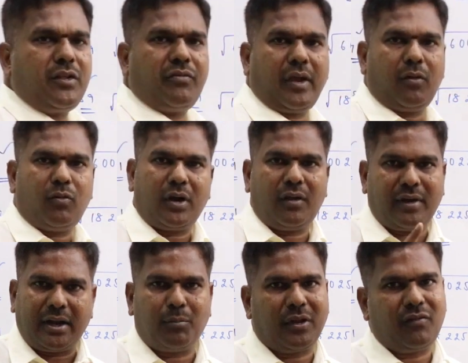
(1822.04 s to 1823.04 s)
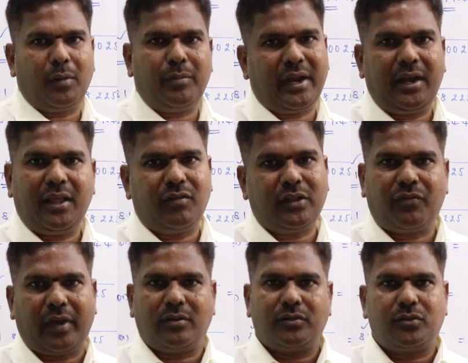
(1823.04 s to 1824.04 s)
with 5, only one number will be ending
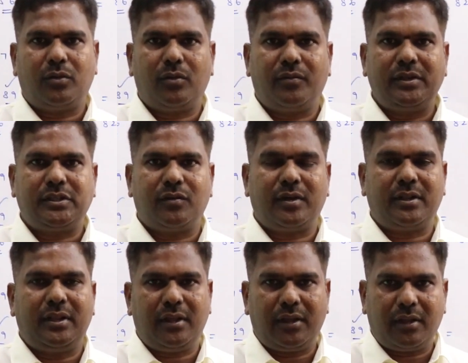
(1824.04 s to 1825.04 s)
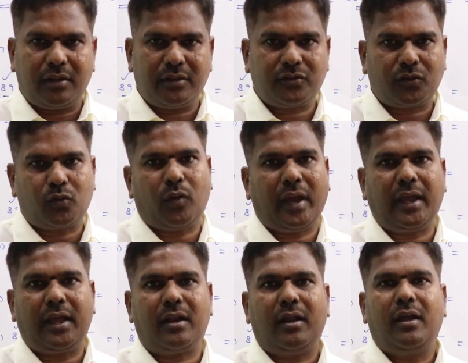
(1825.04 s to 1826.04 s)
with 5. So whichever the
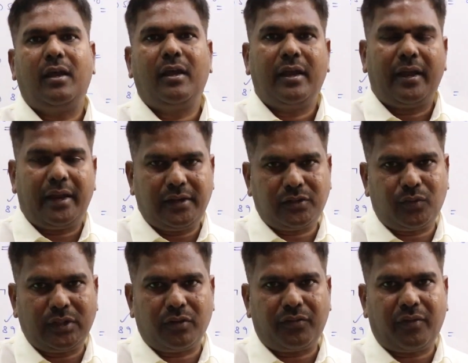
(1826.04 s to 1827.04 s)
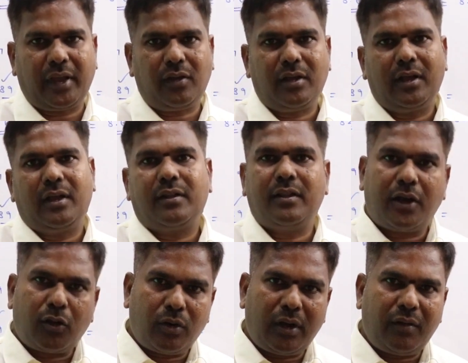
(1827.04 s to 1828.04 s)
square ends with a 5,
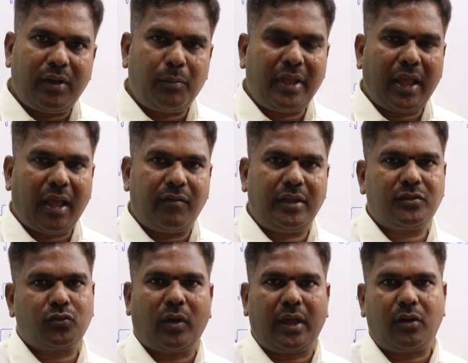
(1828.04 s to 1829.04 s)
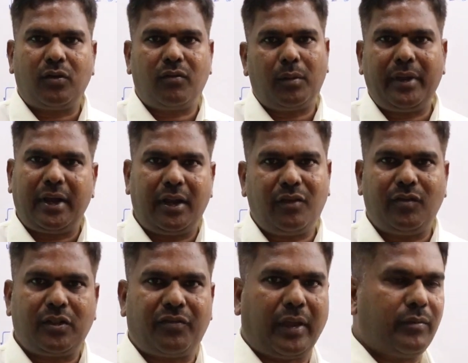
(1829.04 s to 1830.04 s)
that only will be having square root will be ending
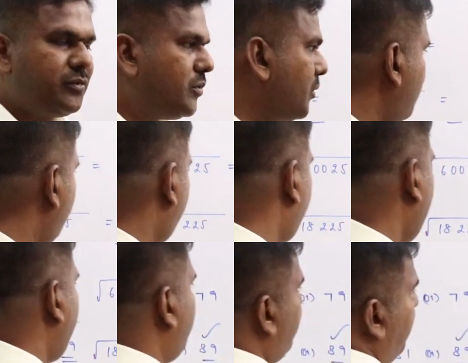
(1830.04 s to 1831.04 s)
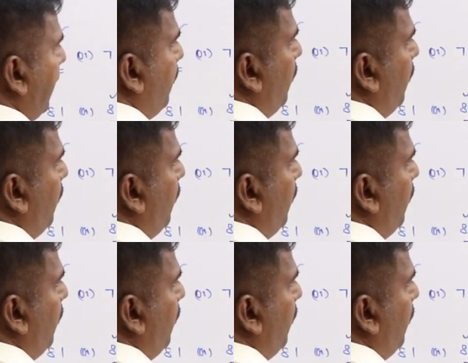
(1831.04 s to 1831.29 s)
with a 5. So 5